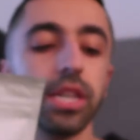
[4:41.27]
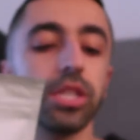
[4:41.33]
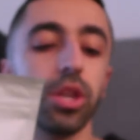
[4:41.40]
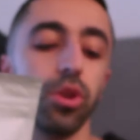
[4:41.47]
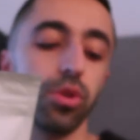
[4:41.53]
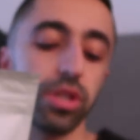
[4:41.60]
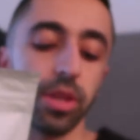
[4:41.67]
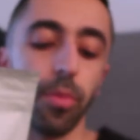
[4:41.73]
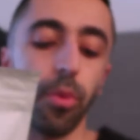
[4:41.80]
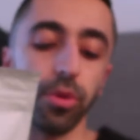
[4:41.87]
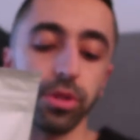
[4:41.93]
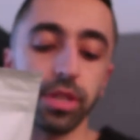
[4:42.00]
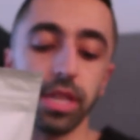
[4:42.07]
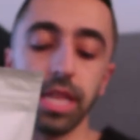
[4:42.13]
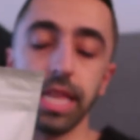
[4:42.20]
so you're
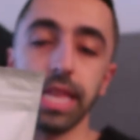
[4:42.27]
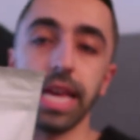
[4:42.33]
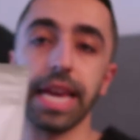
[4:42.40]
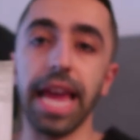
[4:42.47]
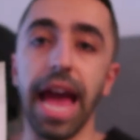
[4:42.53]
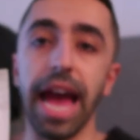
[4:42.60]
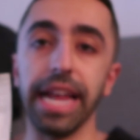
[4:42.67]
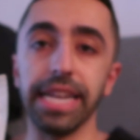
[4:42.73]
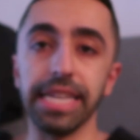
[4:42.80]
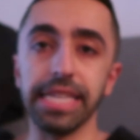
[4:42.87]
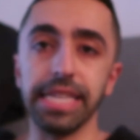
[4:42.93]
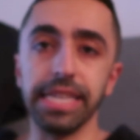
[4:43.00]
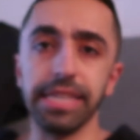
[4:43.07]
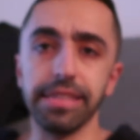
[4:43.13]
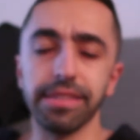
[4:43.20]
supposedly like
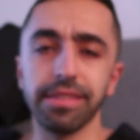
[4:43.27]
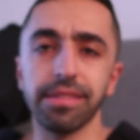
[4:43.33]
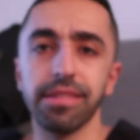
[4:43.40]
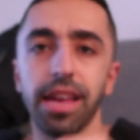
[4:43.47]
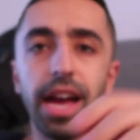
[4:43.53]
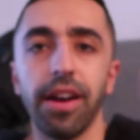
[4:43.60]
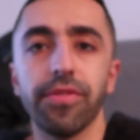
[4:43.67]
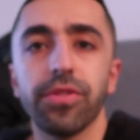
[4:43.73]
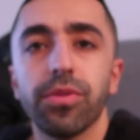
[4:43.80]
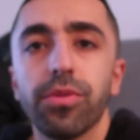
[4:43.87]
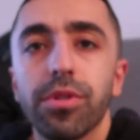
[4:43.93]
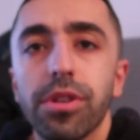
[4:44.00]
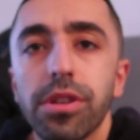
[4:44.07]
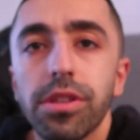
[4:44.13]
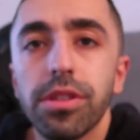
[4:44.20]
adding these
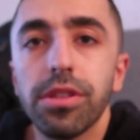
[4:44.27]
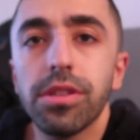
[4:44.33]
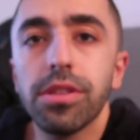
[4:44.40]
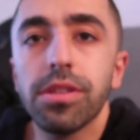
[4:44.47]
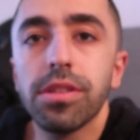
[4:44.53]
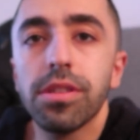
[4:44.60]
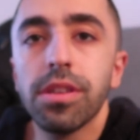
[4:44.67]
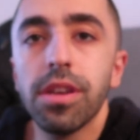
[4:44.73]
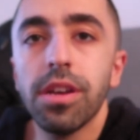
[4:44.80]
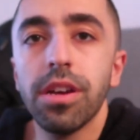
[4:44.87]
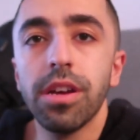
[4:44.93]
afterwards.